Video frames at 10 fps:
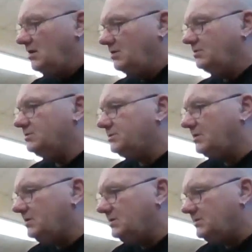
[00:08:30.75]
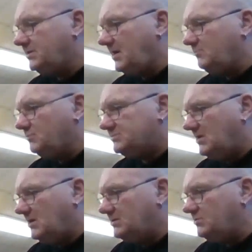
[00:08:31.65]
And Dad was
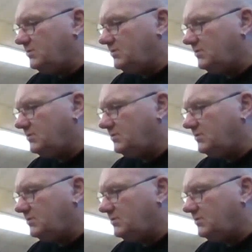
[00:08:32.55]
like,